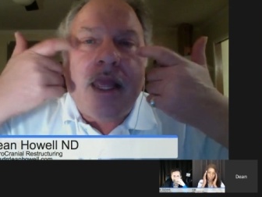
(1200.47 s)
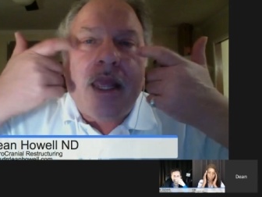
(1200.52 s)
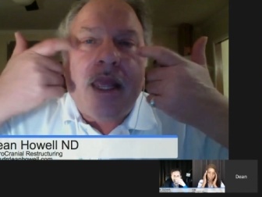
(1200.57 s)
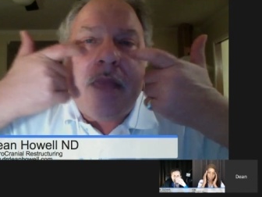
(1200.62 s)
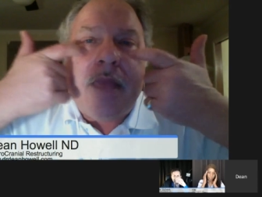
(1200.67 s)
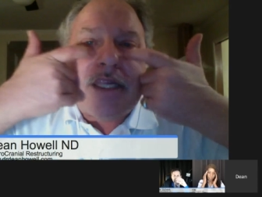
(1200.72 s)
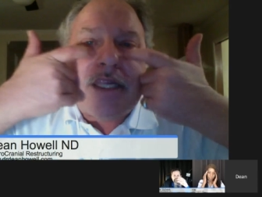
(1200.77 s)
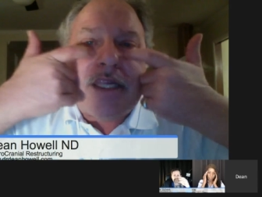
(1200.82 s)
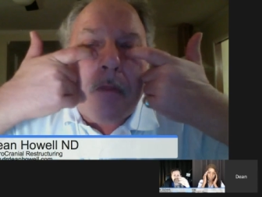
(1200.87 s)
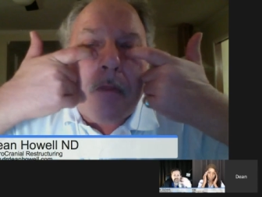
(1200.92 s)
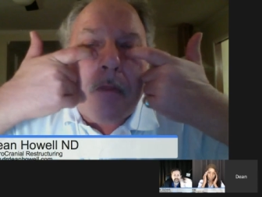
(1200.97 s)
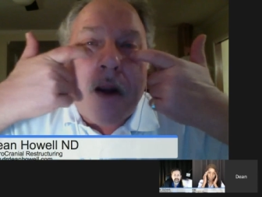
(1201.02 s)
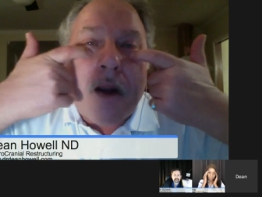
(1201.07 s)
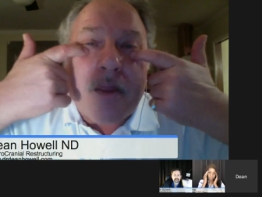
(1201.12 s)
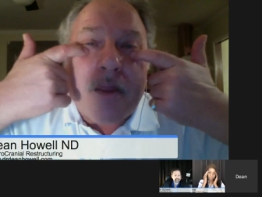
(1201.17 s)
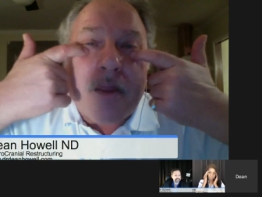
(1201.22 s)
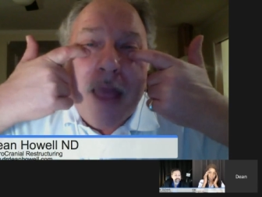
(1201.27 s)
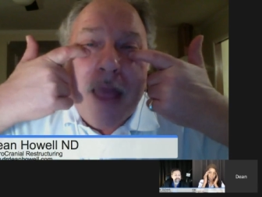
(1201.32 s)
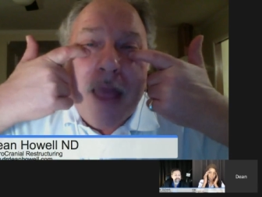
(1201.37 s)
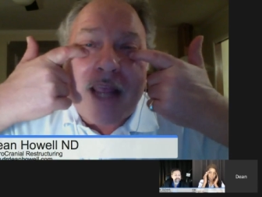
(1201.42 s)
It makes up part
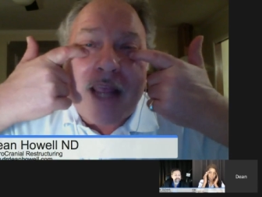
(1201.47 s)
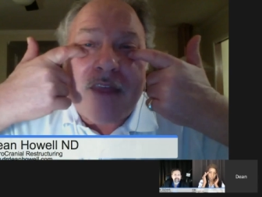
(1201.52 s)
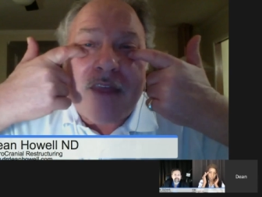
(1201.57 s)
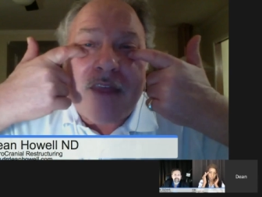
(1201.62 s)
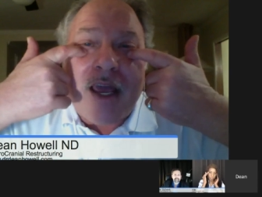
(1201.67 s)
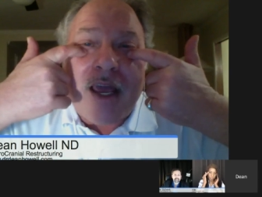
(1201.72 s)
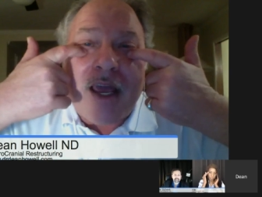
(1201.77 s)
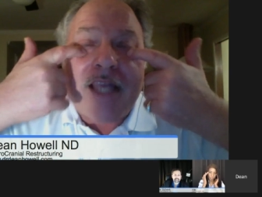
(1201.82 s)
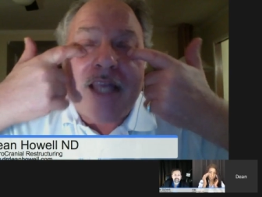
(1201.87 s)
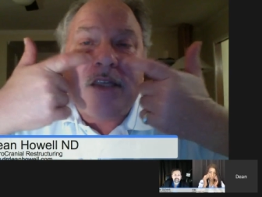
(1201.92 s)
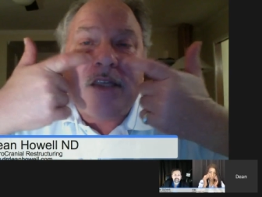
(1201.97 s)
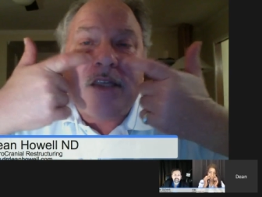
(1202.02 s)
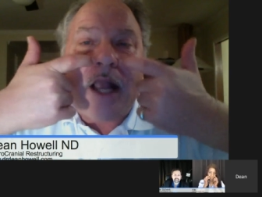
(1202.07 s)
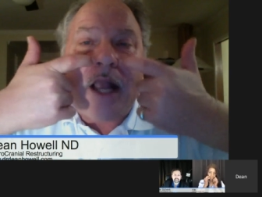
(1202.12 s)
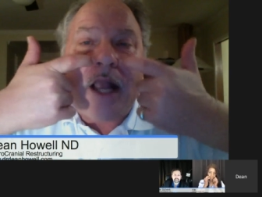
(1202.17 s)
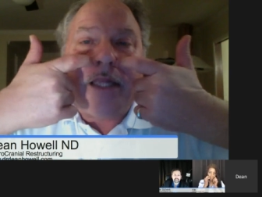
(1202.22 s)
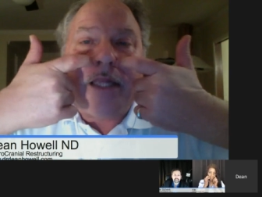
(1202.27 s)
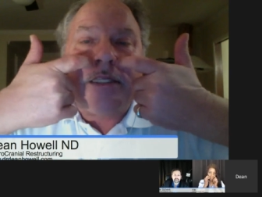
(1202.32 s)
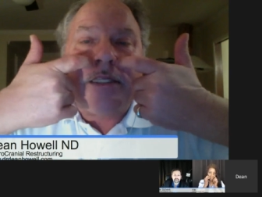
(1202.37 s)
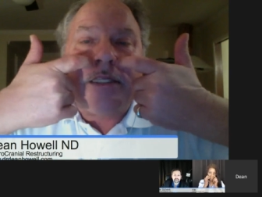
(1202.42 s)
of the back of the eye
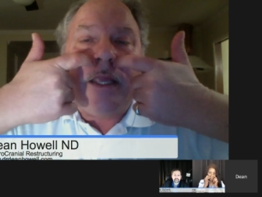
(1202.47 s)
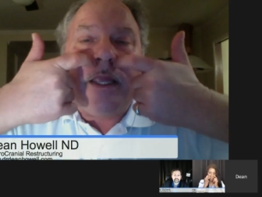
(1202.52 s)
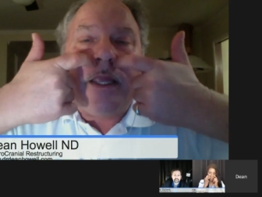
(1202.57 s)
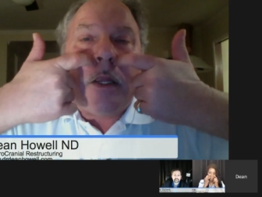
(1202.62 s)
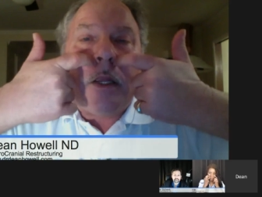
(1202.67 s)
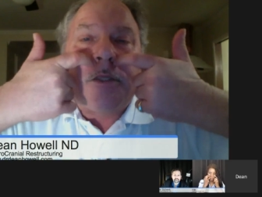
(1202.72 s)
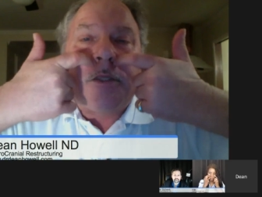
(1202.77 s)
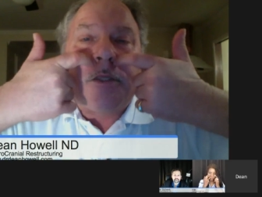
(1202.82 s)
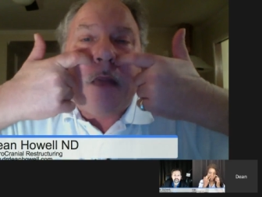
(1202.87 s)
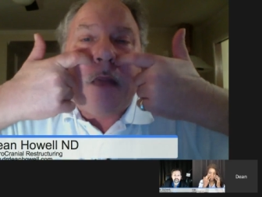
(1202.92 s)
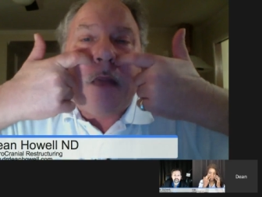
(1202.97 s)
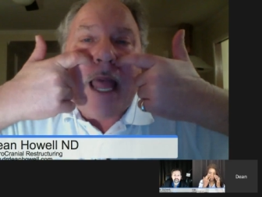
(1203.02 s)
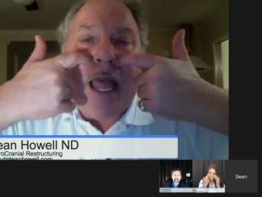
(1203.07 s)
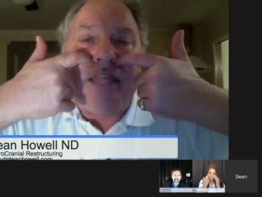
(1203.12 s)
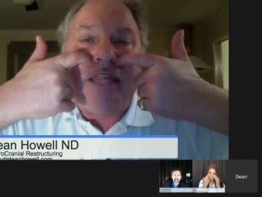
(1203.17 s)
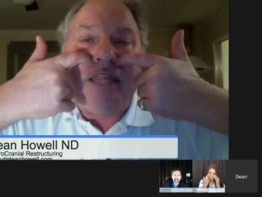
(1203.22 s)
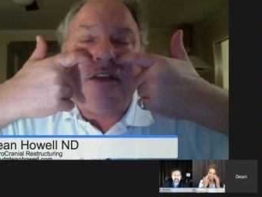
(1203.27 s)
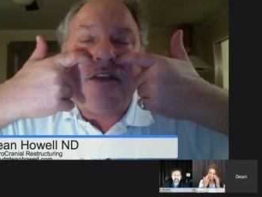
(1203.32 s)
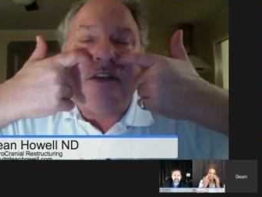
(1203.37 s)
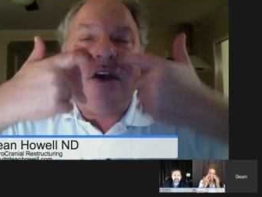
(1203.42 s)
sockets. It goes
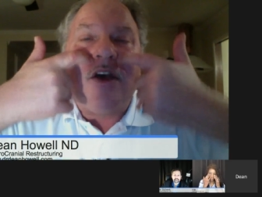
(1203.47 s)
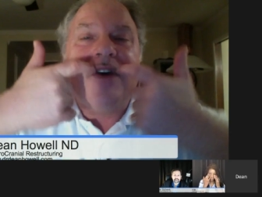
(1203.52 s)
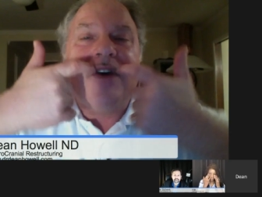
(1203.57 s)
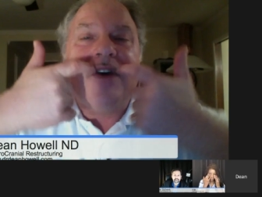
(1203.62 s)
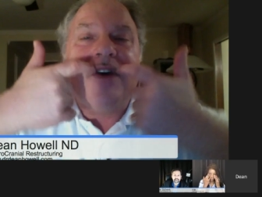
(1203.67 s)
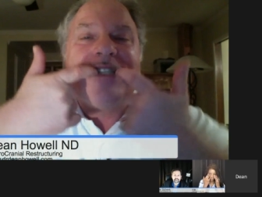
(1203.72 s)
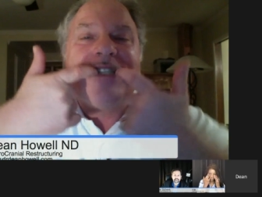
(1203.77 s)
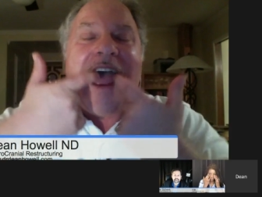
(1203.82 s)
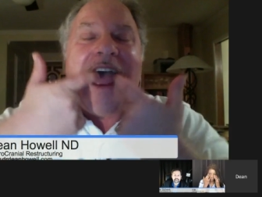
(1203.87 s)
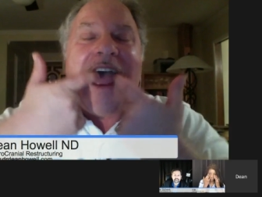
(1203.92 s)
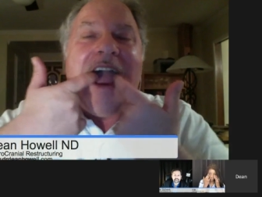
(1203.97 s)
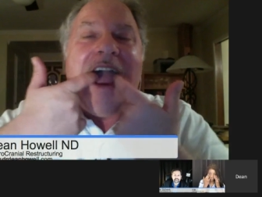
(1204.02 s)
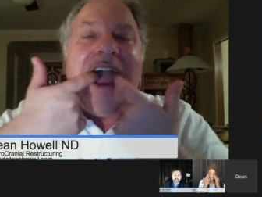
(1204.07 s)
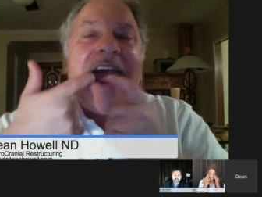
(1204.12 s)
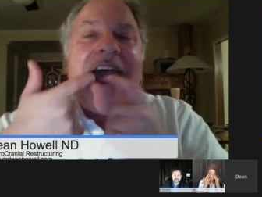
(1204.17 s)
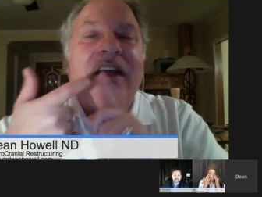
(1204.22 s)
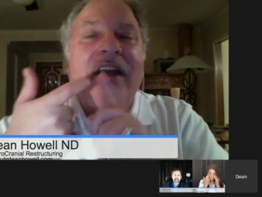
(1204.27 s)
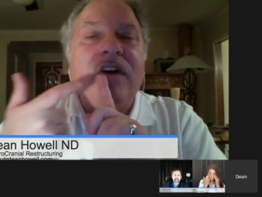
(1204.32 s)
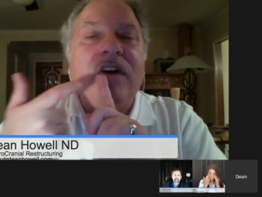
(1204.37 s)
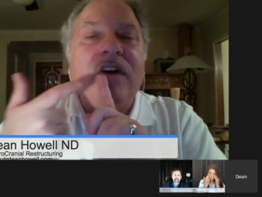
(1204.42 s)
behind the nose,
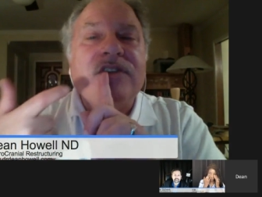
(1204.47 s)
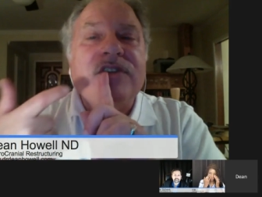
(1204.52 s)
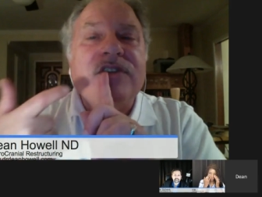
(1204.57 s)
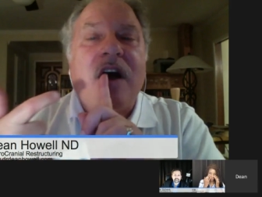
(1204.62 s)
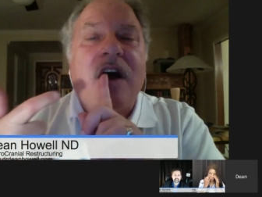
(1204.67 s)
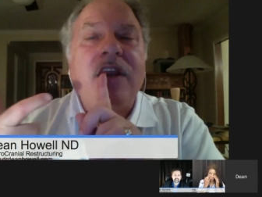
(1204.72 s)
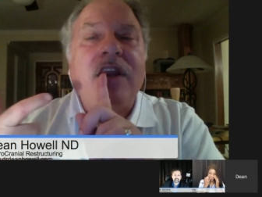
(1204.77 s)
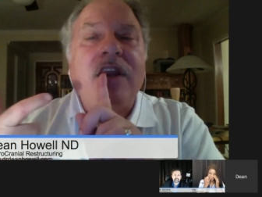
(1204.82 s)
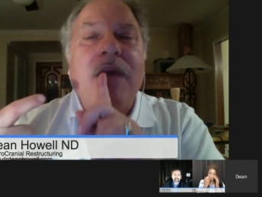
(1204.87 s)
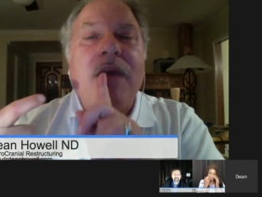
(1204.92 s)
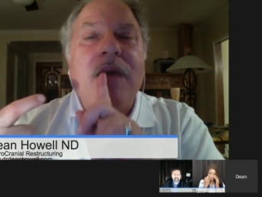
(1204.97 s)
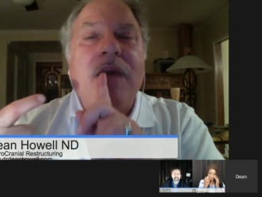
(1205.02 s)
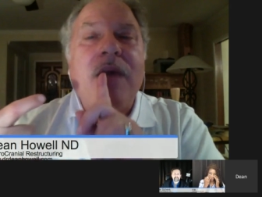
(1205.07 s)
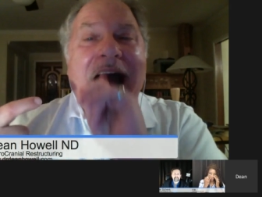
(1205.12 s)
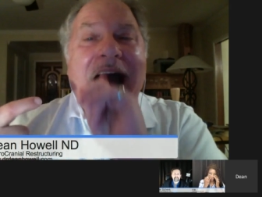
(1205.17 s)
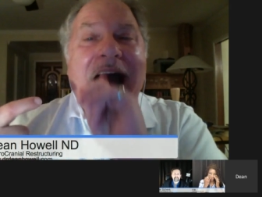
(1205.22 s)
and it goes all the way